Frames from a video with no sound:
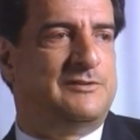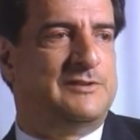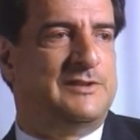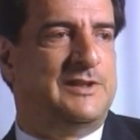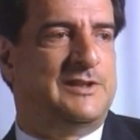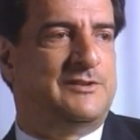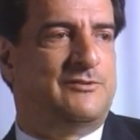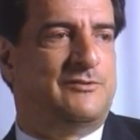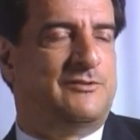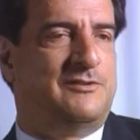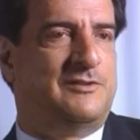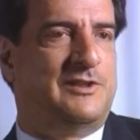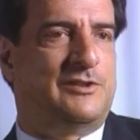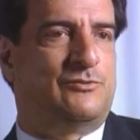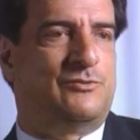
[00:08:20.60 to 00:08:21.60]

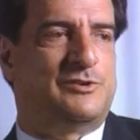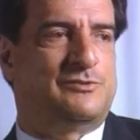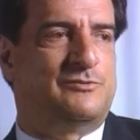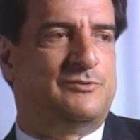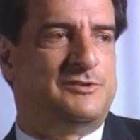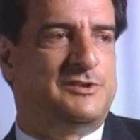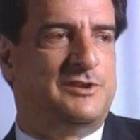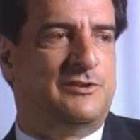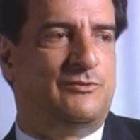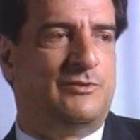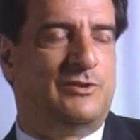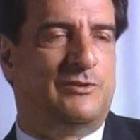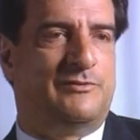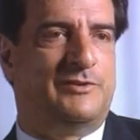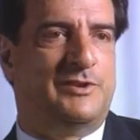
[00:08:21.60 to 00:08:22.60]
that was considered
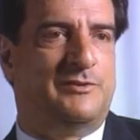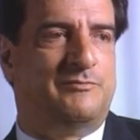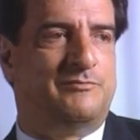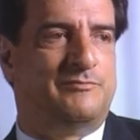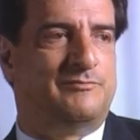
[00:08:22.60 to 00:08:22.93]
one of the